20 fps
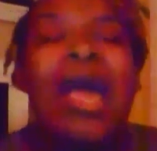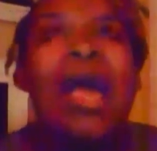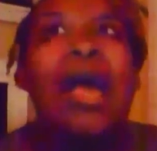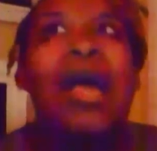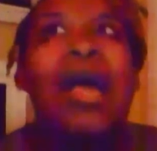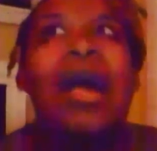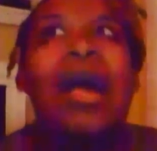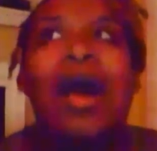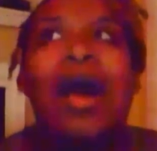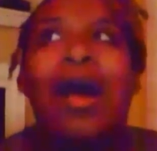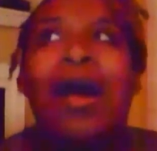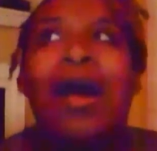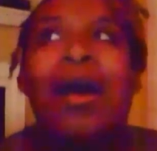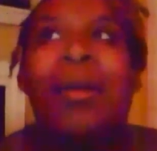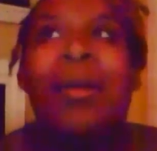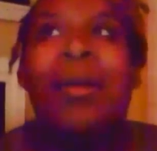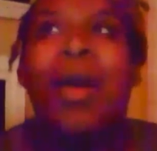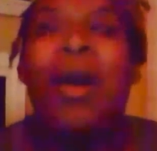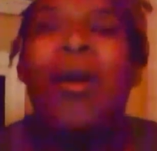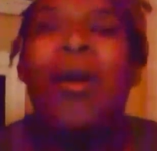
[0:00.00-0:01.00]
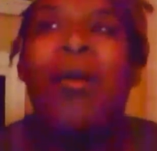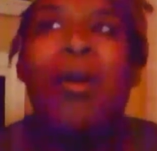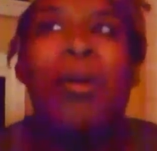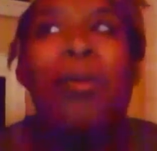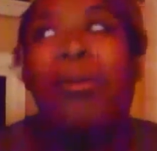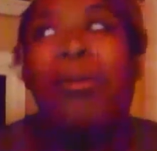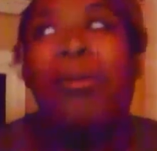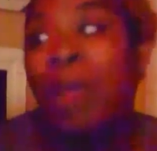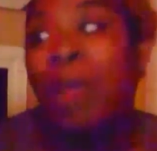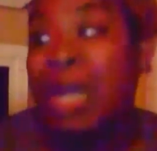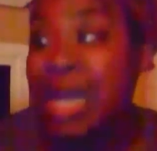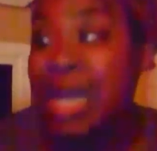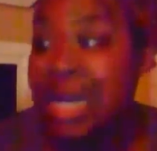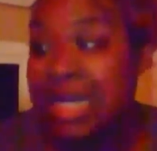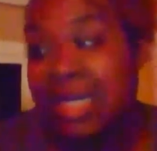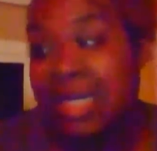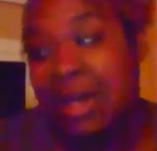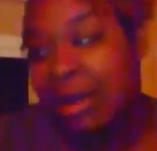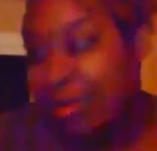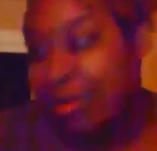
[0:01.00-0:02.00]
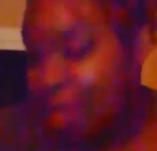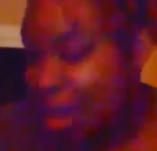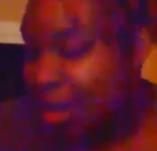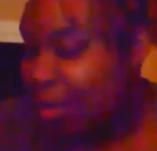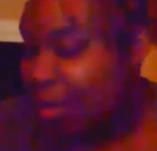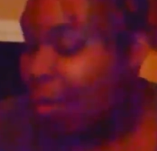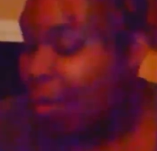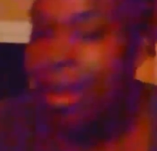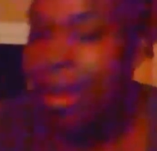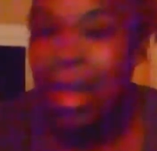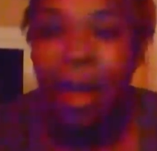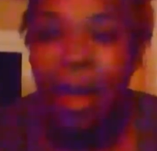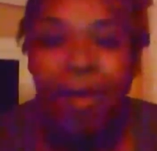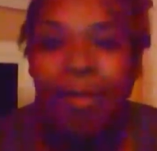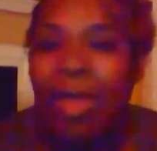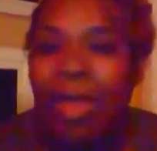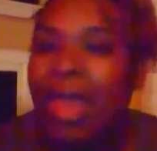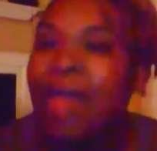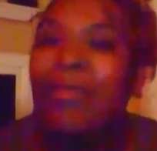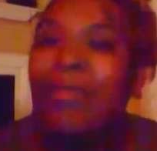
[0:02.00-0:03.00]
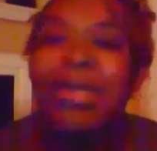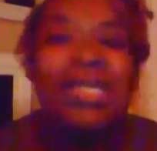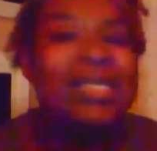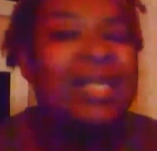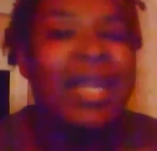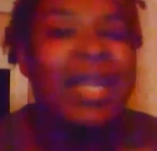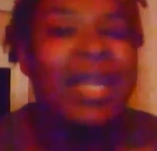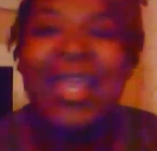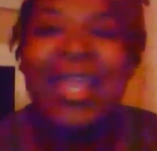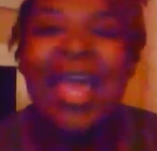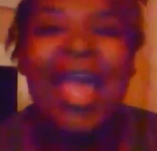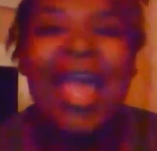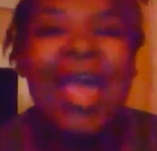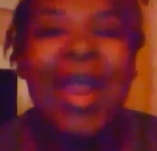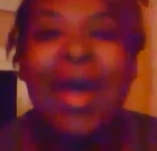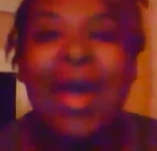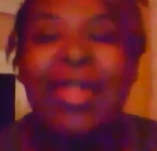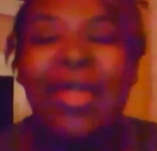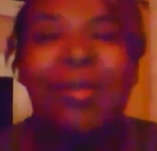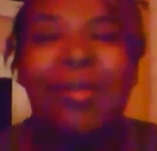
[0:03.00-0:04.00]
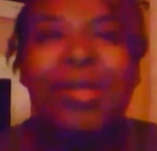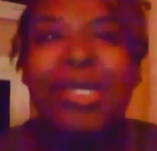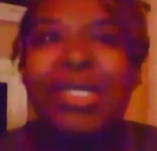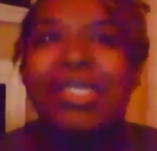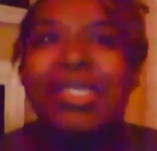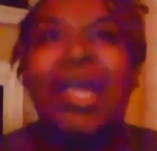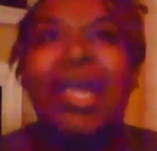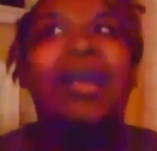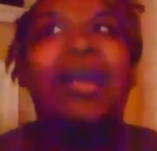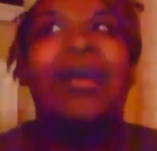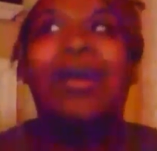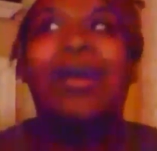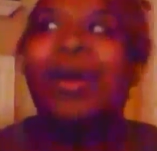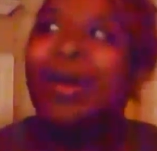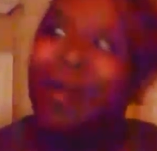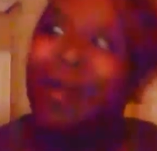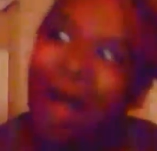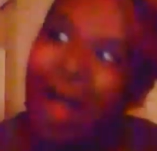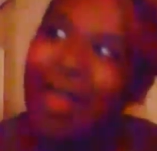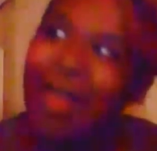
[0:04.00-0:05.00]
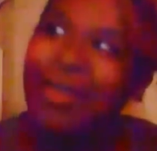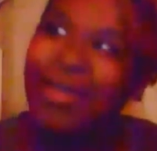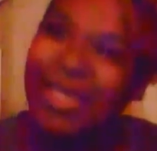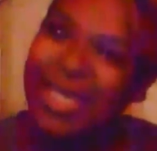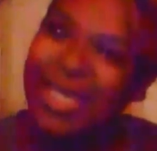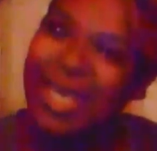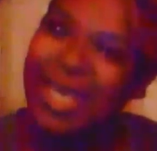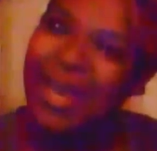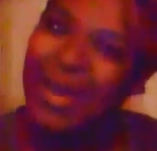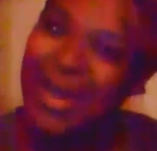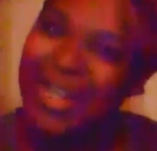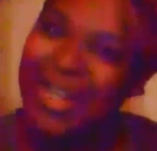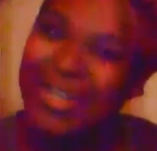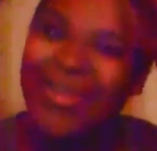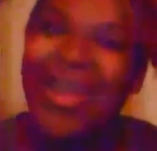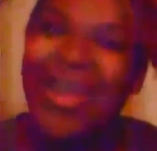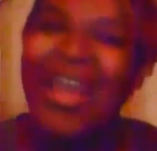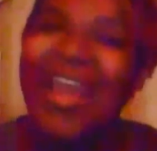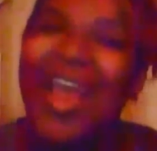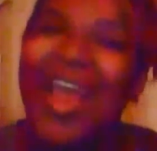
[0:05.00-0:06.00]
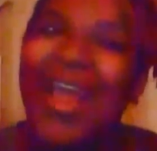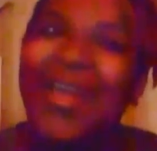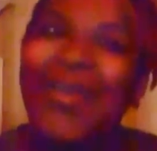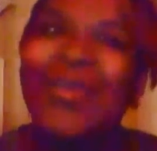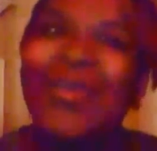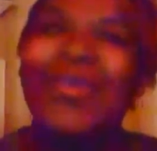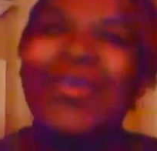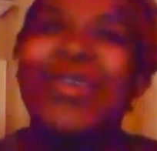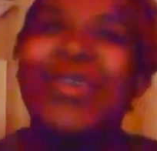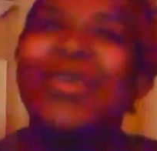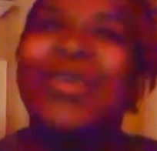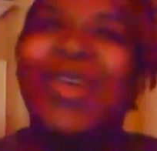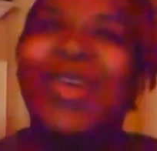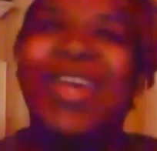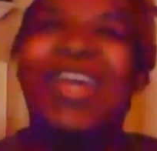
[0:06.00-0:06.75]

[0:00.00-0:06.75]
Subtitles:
well, we need to turn around and go back home. Like, it was none of that at all. They were just like, girl, are you serious right now? You